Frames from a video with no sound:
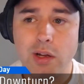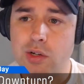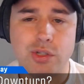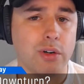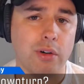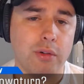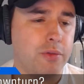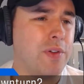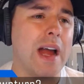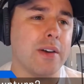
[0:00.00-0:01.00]
Sure,
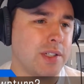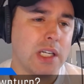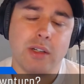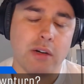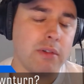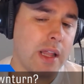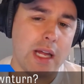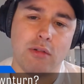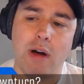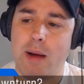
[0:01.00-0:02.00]
fire sale, get rid of
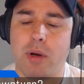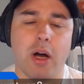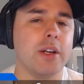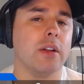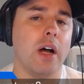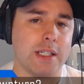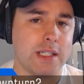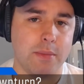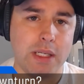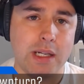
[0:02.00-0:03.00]
that crap, cut your
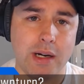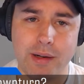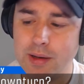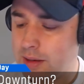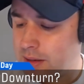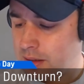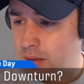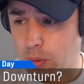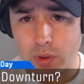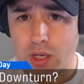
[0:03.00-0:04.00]
losses, and be done.
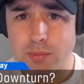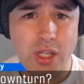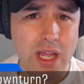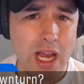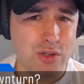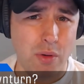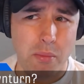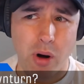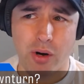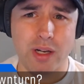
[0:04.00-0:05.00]
But when it comes to the actual
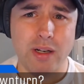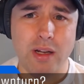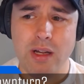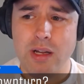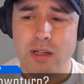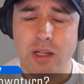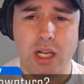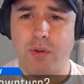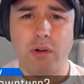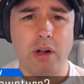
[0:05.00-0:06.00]
market,
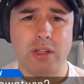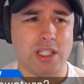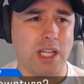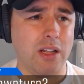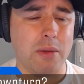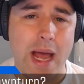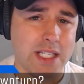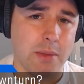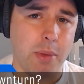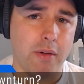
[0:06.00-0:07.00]
like if you're out there selling
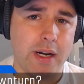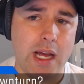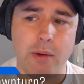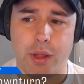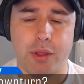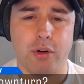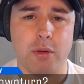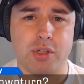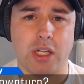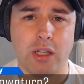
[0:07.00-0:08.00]
basketball right now at a
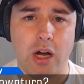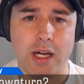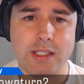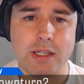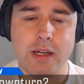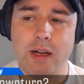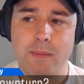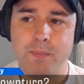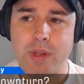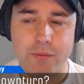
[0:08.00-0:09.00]
30% loss,
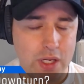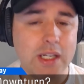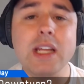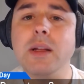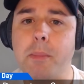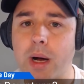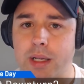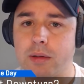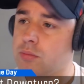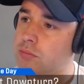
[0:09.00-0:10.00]
now if you need the
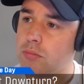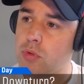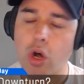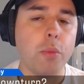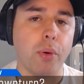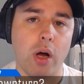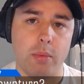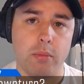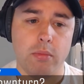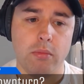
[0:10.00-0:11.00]
money, no
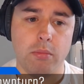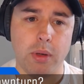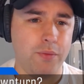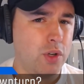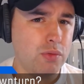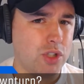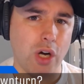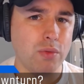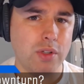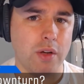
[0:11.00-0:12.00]
problem. But if you
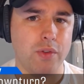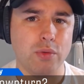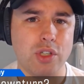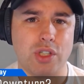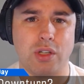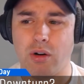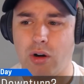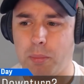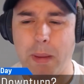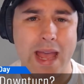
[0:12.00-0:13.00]
don't, if you just
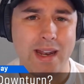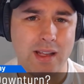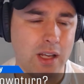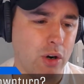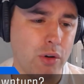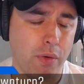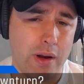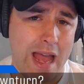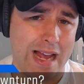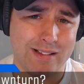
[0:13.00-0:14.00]
are panicking and
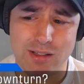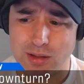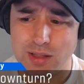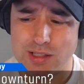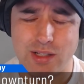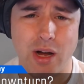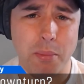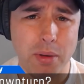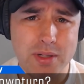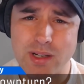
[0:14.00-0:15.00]
overreacting to these
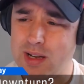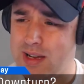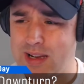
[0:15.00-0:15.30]
numbers,